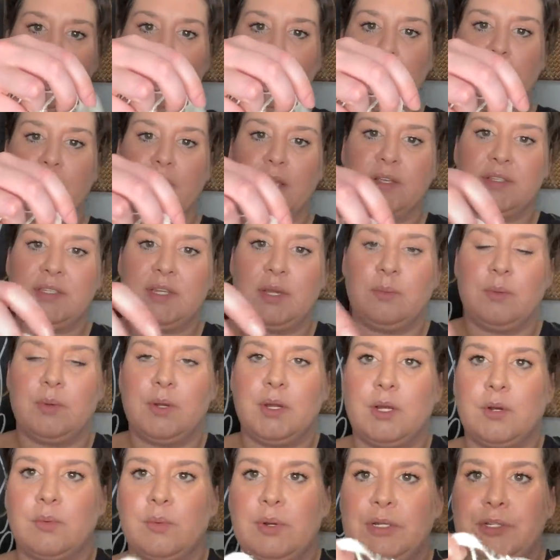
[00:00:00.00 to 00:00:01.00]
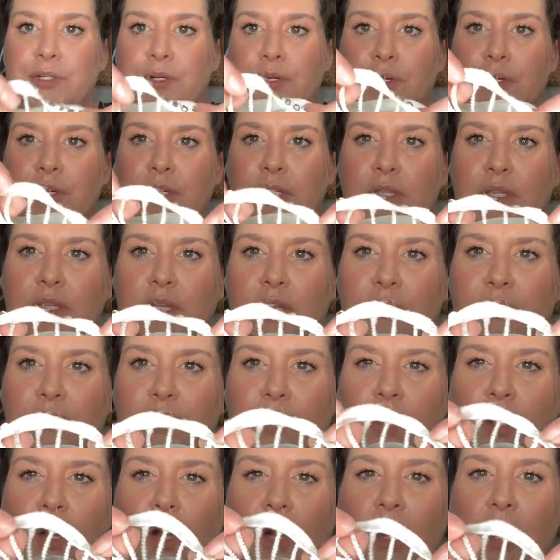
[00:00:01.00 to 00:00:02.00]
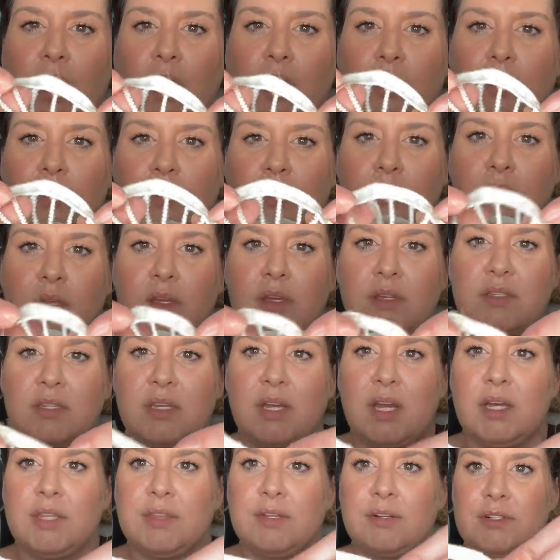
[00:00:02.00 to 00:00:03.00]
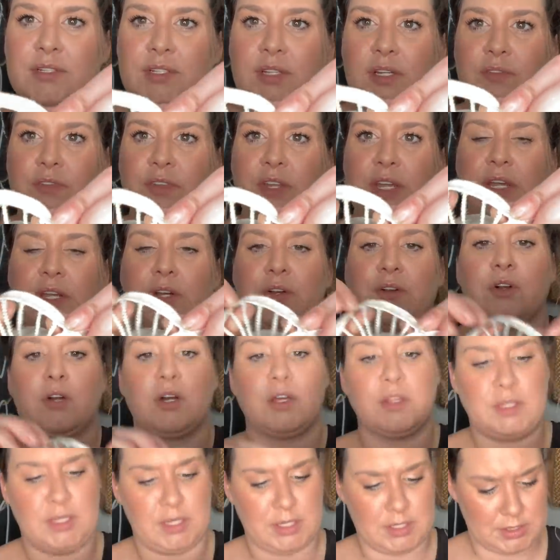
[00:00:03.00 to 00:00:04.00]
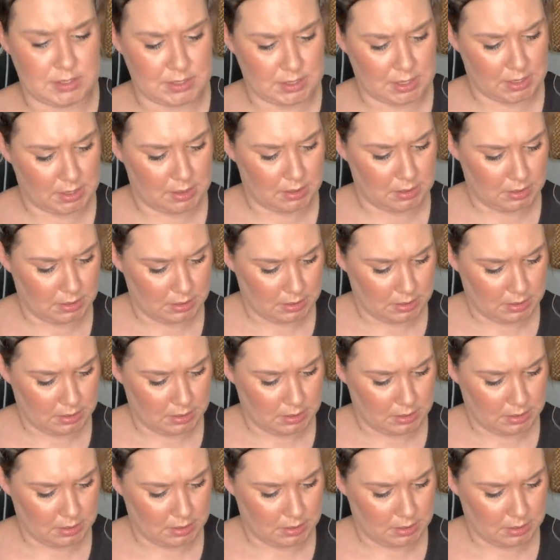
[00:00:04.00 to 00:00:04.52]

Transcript: on it because they were going to return it and they forgot because they got their self-tanner on the inside.